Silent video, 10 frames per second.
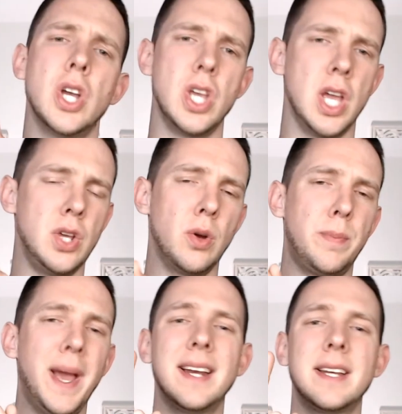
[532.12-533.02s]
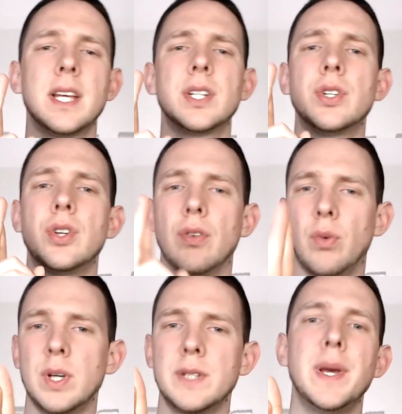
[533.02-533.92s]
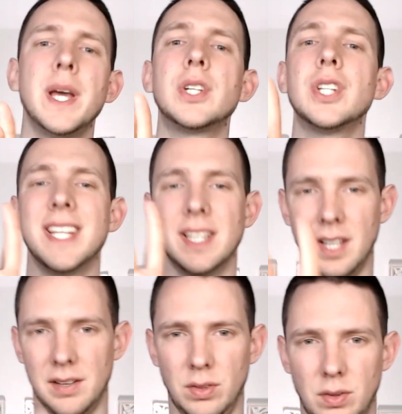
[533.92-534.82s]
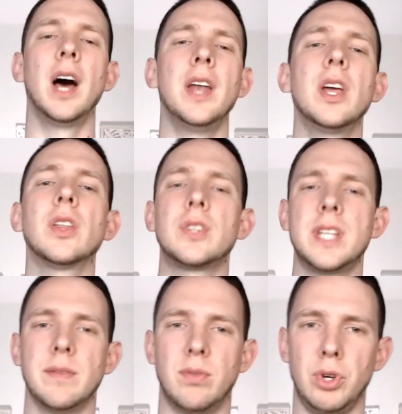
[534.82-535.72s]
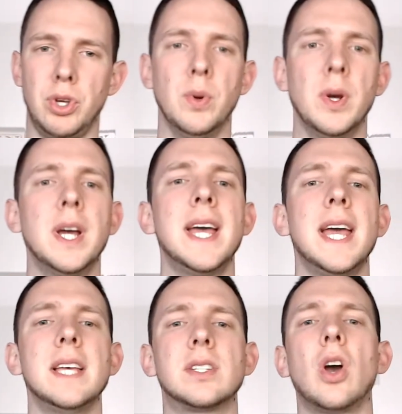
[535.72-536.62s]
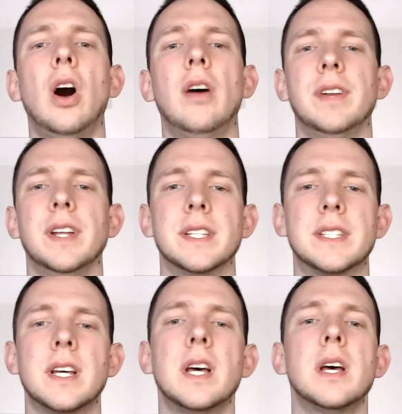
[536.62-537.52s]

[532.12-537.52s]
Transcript: and you're paying attention to your voice pitch and level. Another tip for you is confidence.